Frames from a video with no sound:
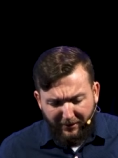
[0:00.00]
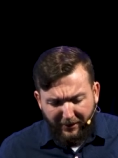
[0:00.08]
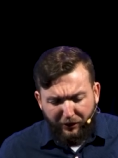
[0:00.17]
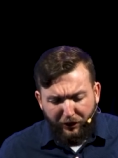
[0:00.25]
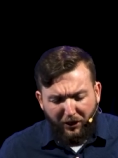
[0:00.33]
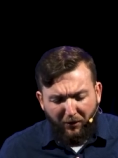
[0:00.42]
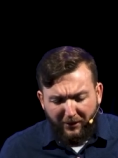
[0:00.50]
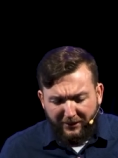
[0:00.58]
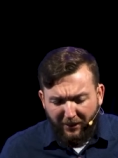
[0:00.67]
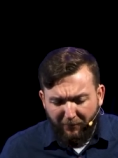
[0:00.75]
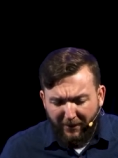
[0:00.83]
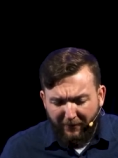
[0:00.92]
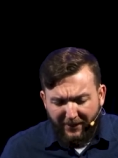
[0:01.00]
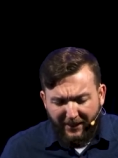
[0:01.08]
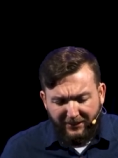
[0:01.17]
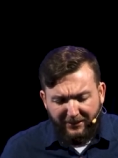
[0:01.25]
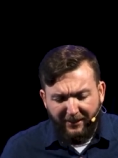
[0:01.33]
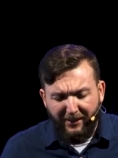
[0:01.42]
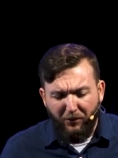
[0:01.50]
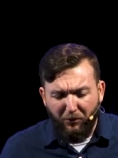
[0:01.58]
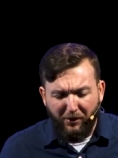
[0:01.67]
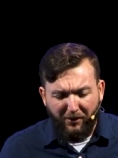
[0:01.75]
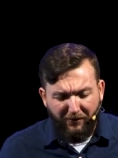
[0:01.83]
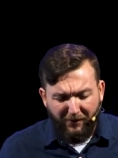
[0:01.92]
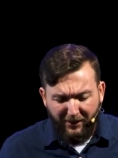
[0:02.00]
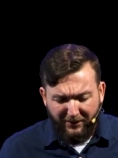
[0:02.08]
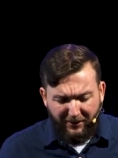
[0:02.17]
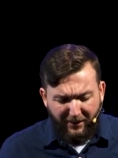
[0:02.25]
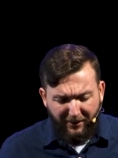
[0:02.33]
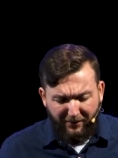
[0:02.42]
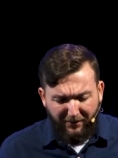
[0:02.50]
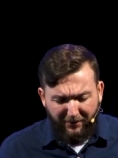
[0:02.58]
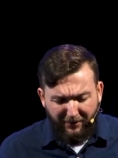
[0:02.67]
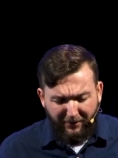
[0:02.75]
Can you show us how maybe that's not going to work for us, God?